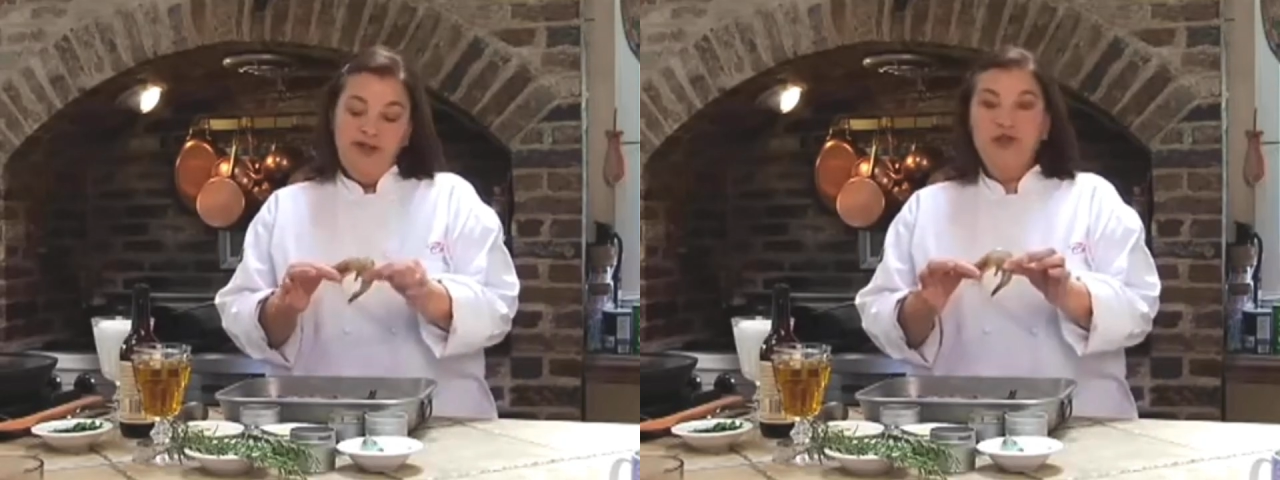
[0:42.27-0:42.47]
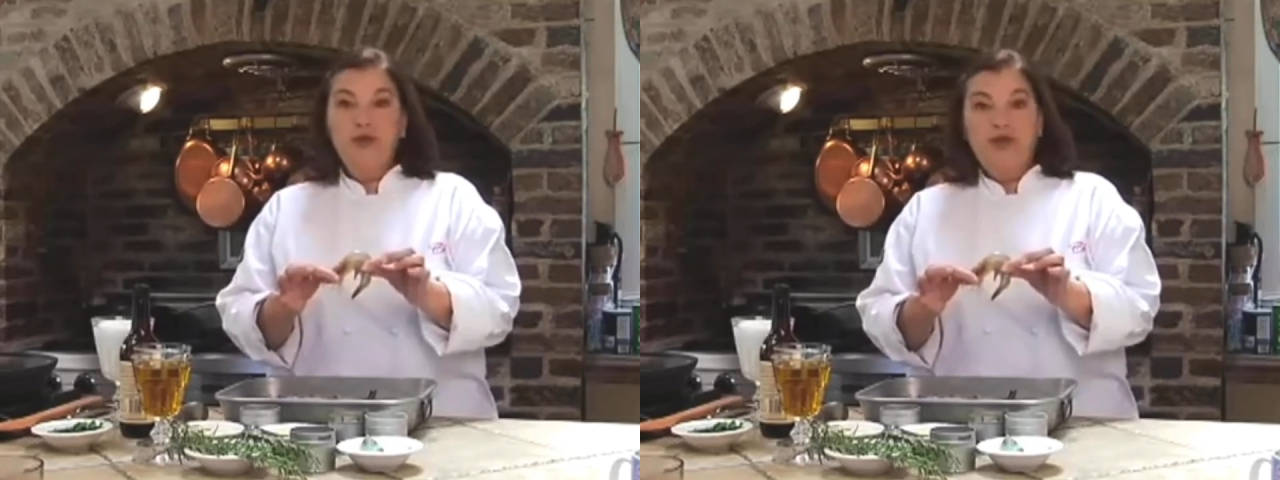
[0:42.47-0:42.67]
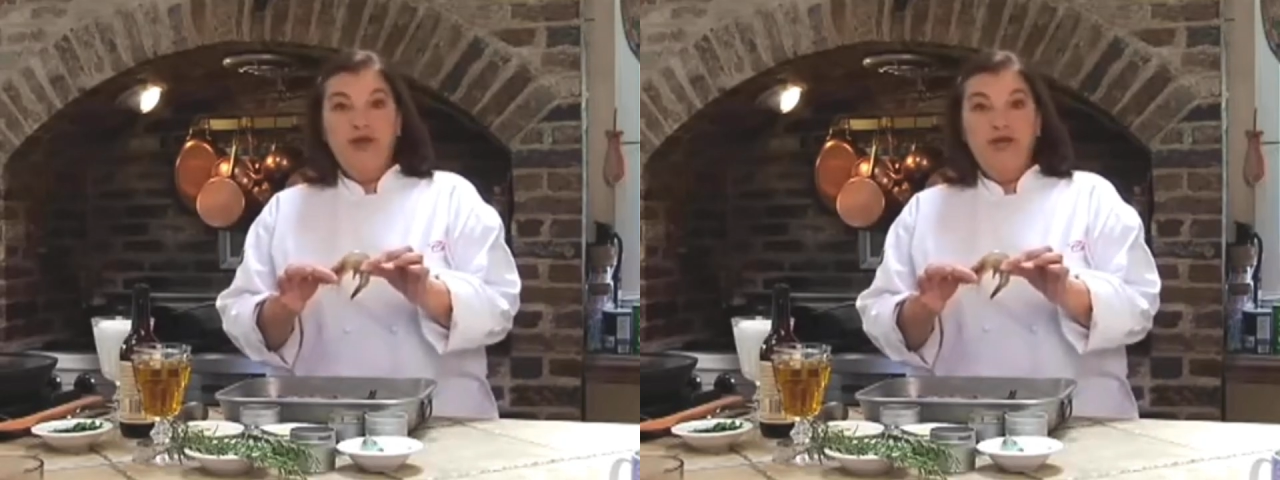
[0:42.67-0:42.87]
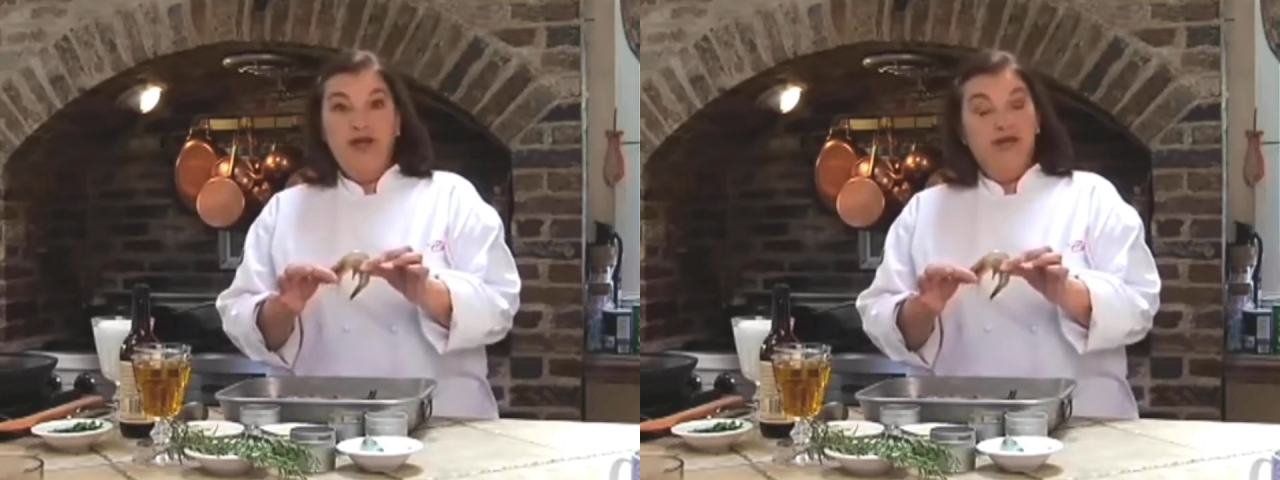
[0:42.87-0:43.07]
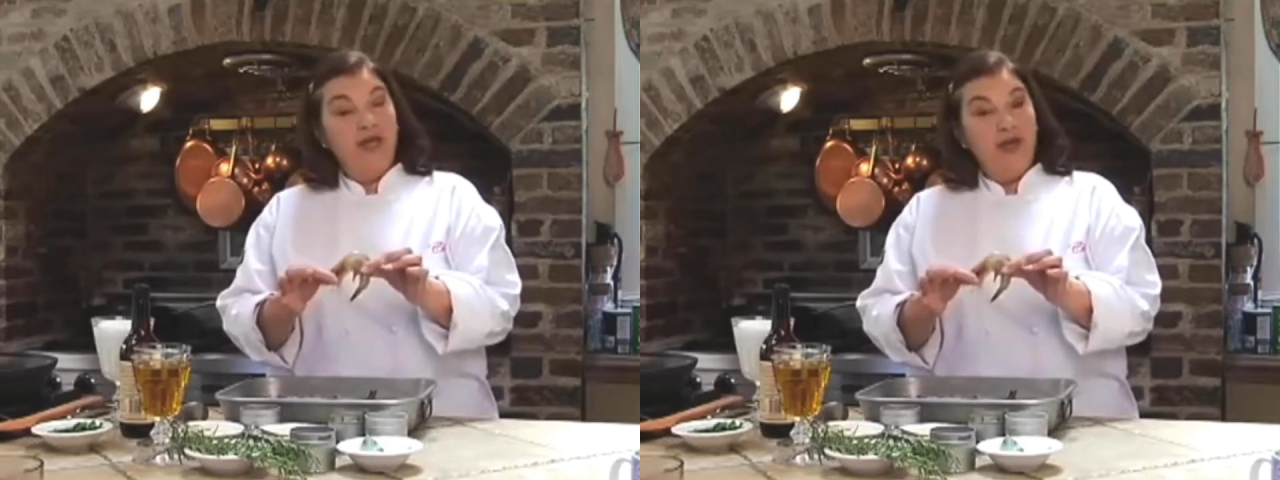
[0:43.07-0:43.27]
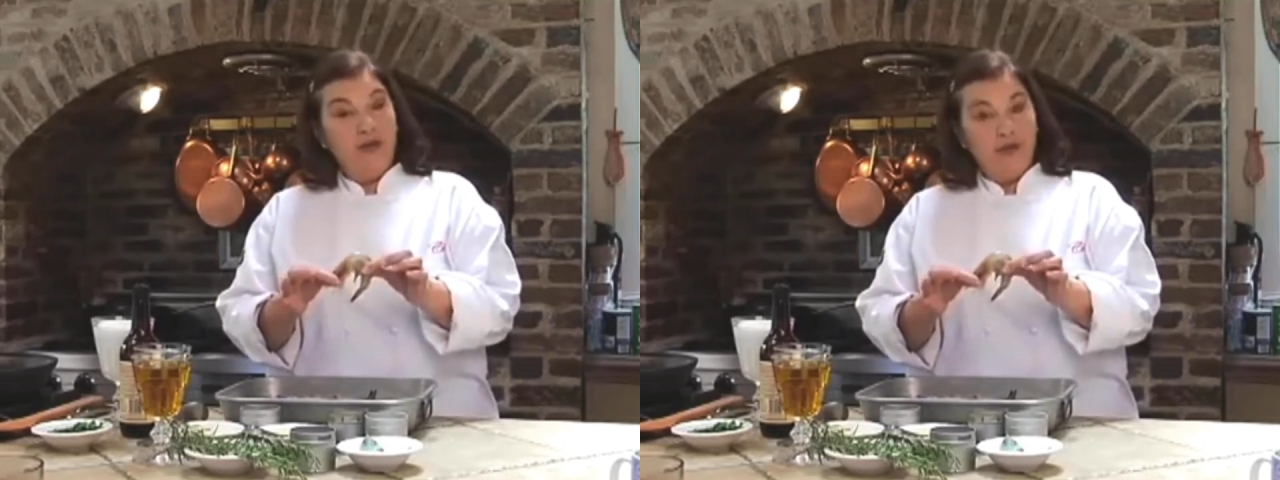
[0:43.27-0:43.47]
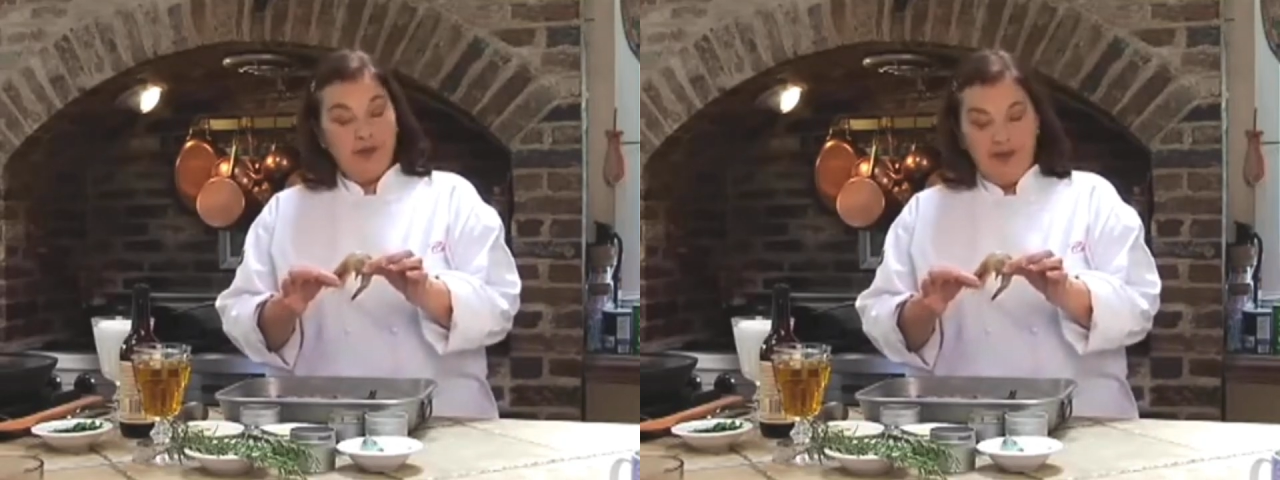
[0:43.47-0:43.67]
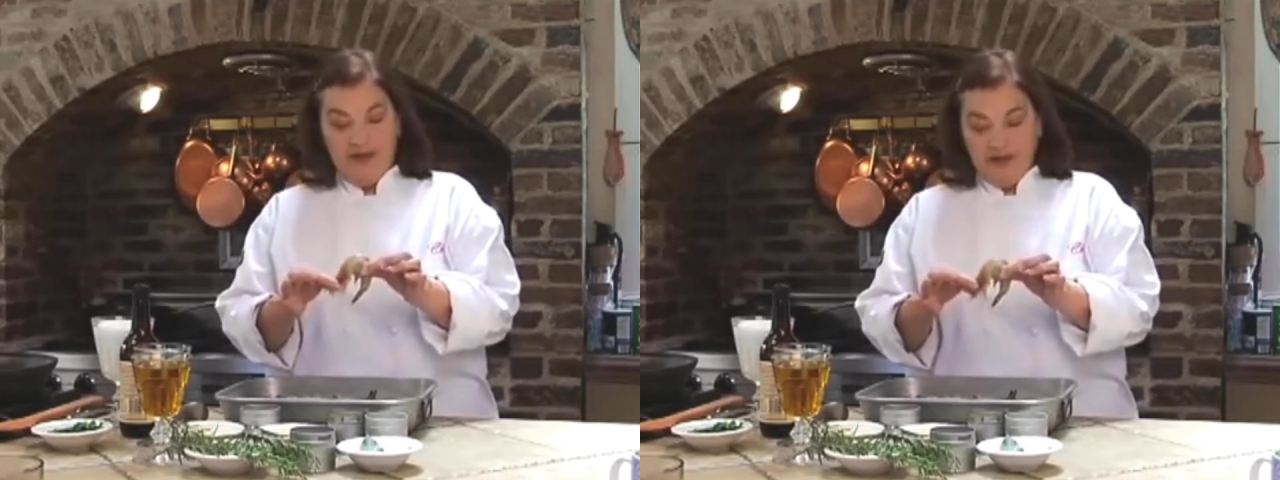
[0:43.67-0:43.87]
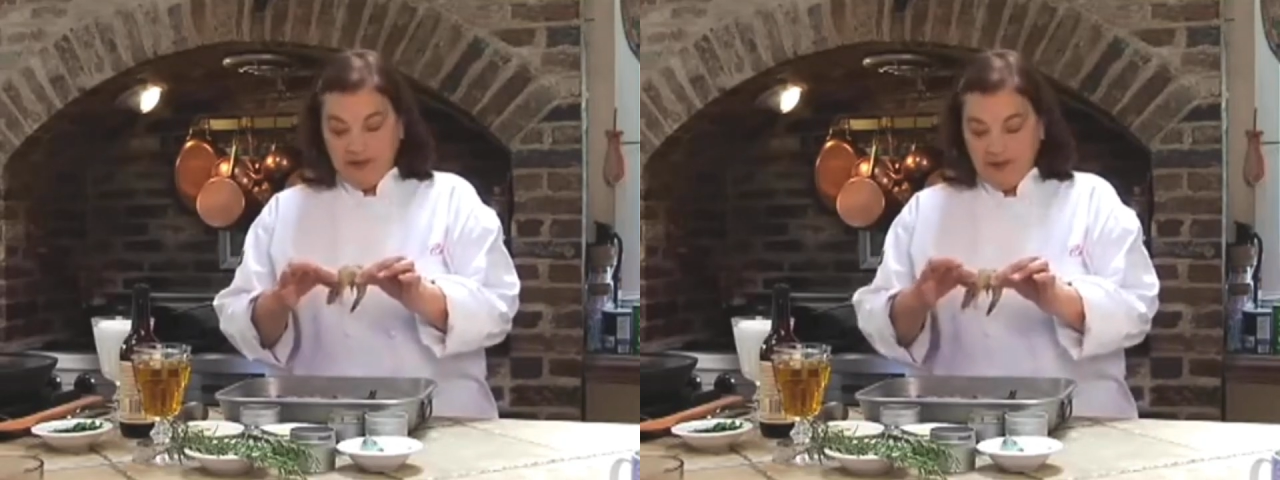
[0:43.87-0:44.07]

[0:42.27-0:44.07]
25 count per pound.